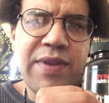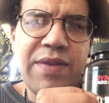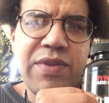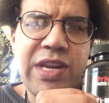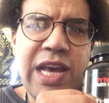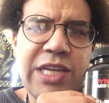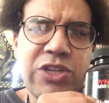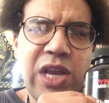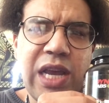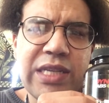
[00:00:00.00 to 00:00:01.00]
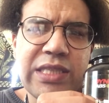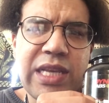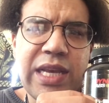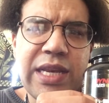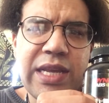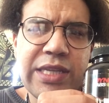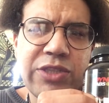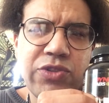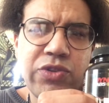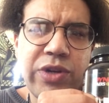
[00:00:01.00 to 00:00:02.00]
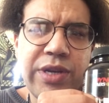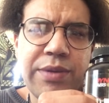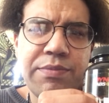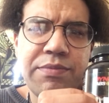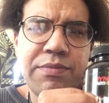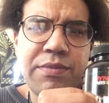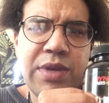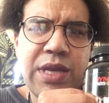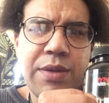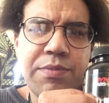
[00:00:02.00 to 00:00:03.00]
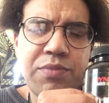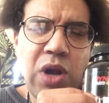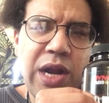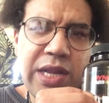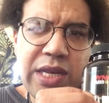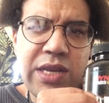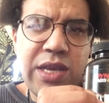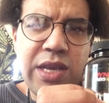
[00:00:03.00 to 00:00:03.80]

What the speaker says: favorite Nitric Oxide Extreme product.